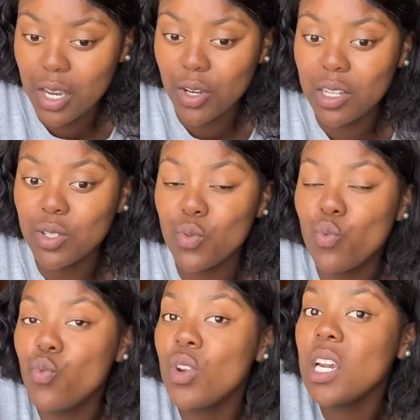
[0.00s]
You need to
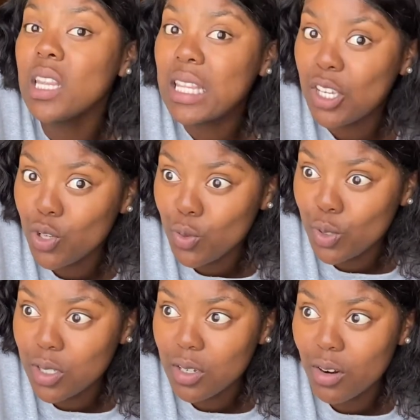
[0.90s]
read the
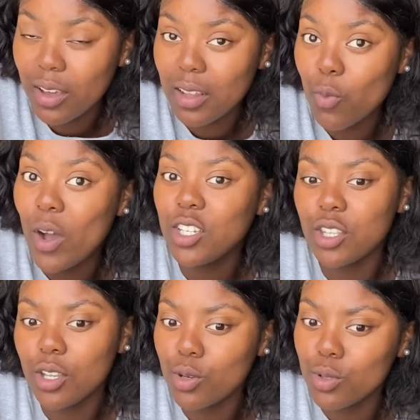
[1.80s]
news, rather watch
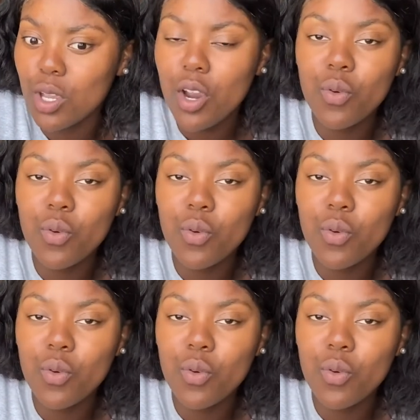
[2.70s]
the news,